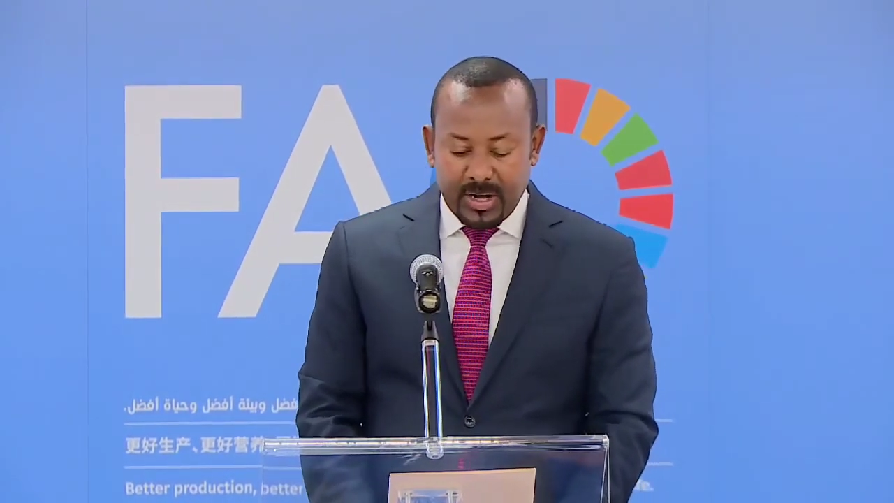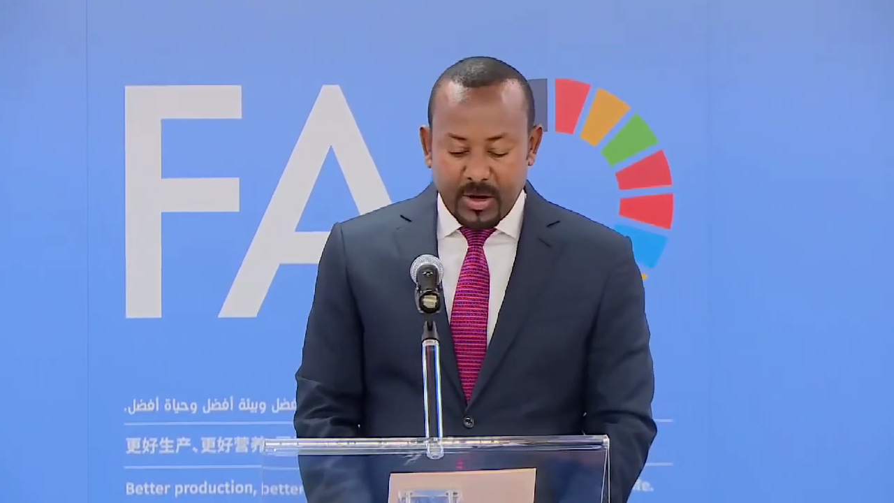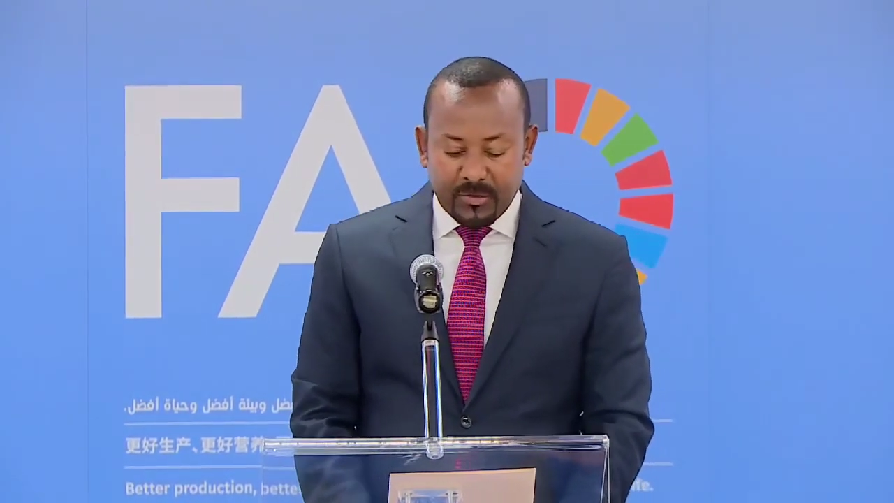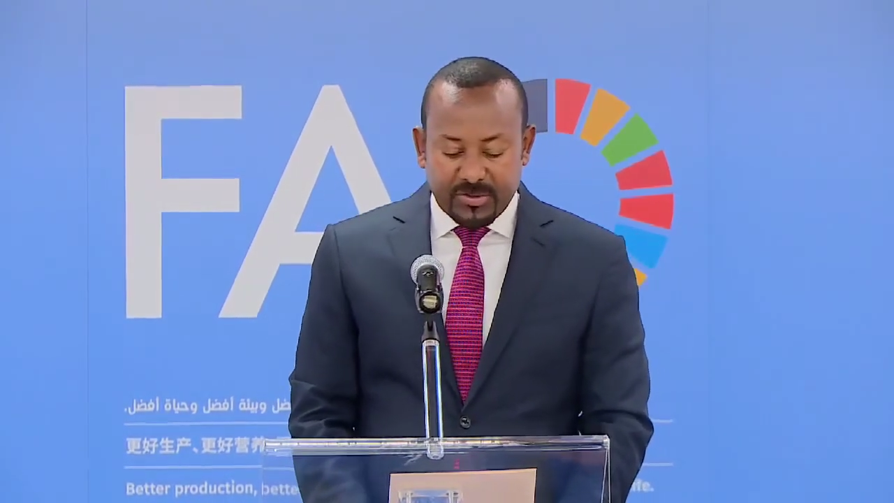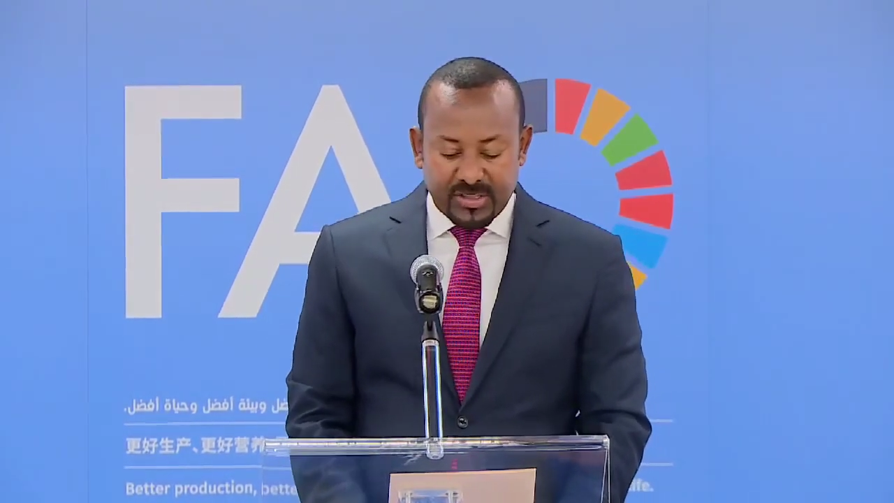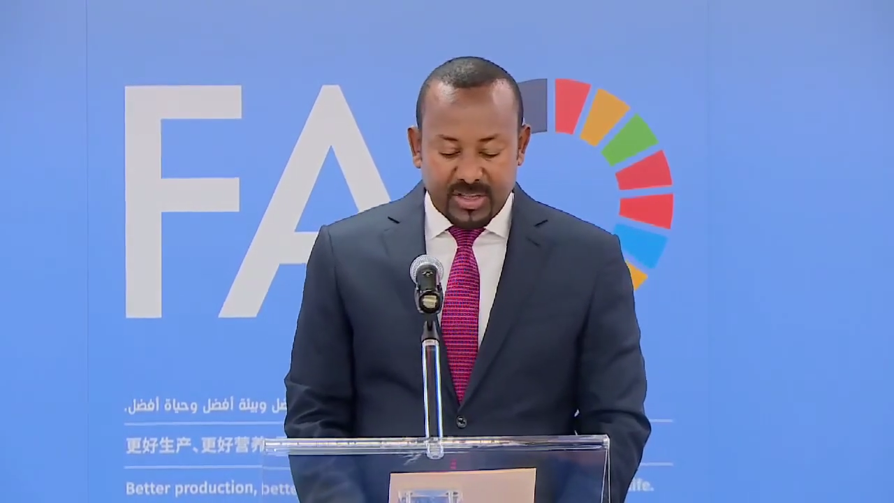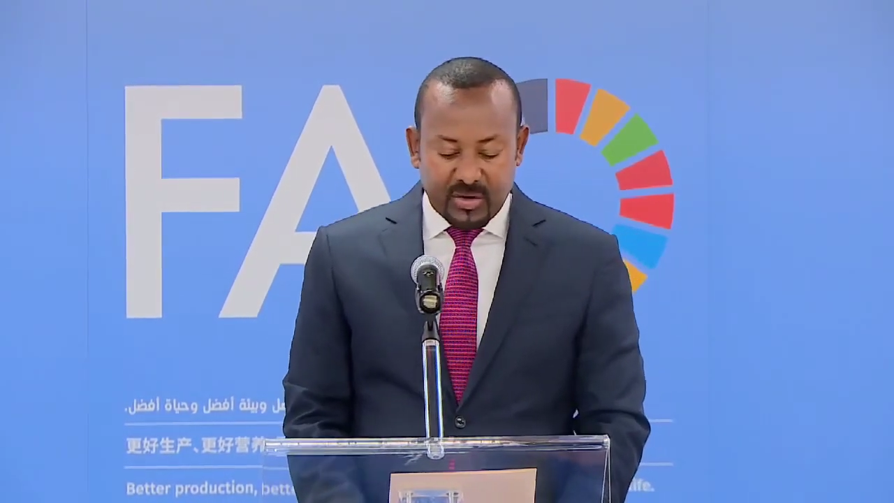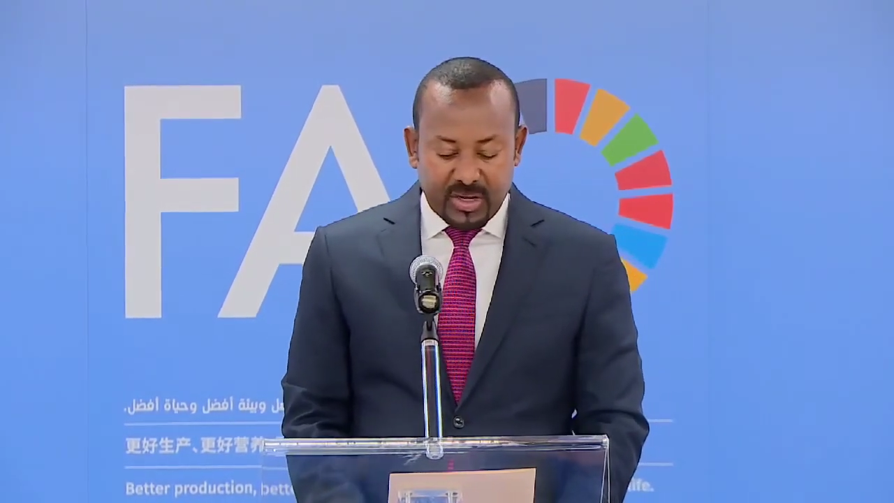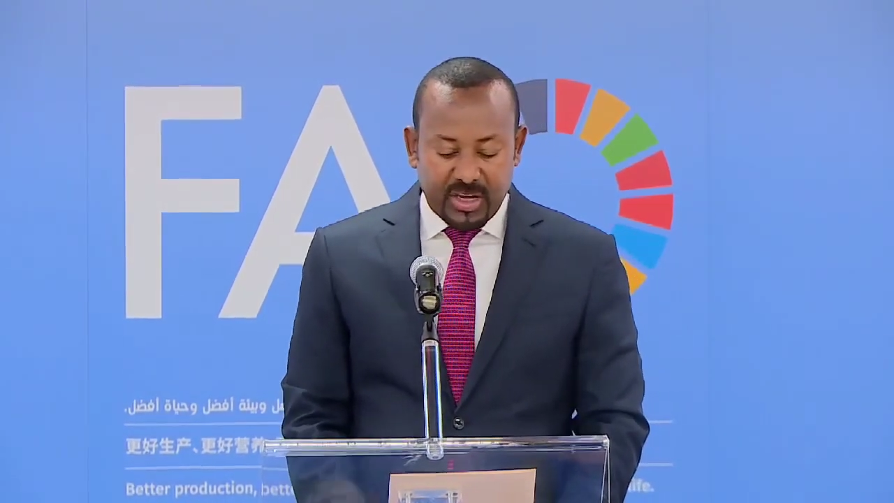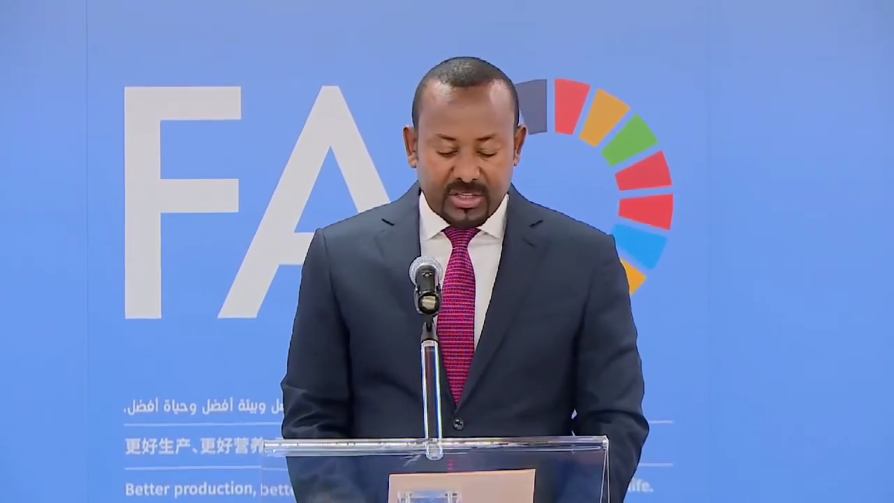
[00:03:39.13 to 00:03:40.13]
off-season
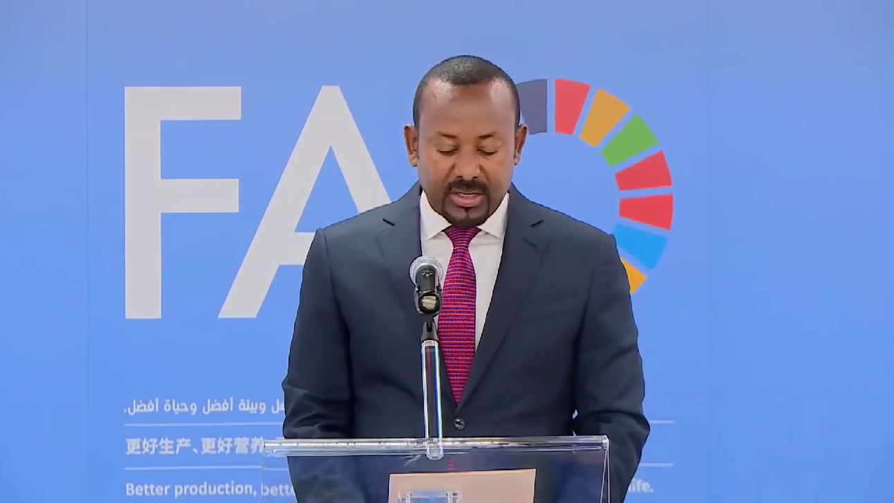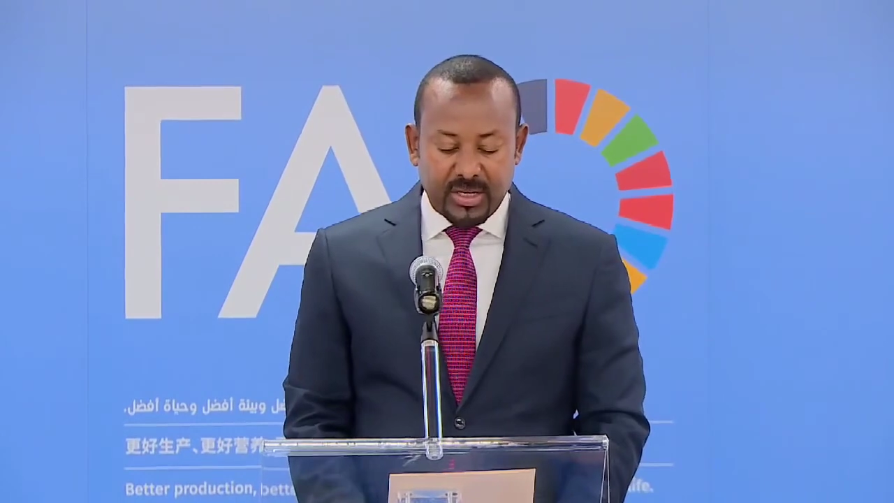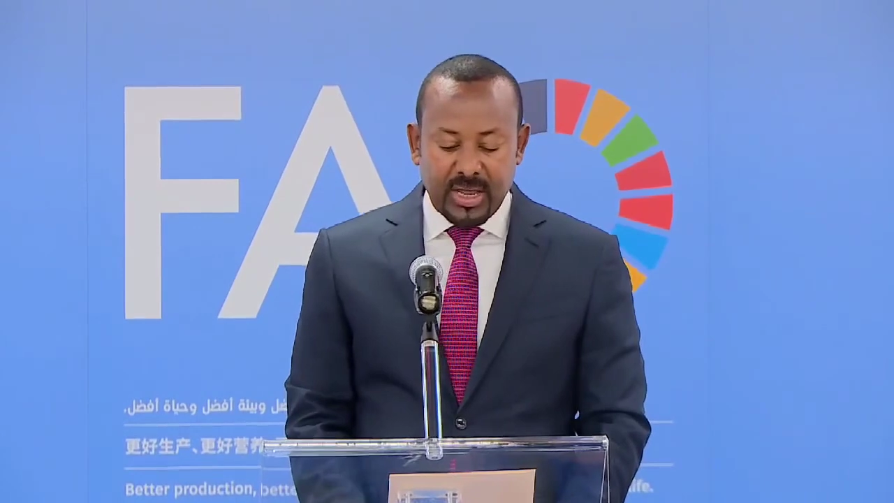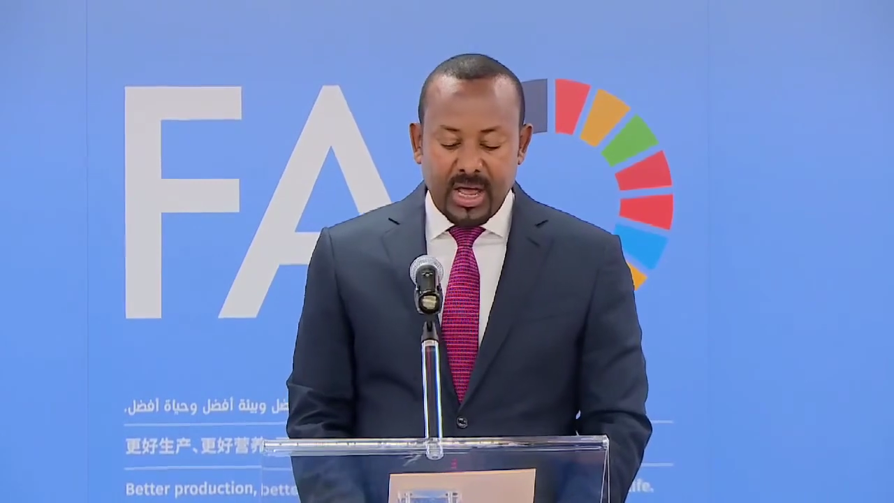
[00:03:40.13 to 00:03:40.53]
irrigation,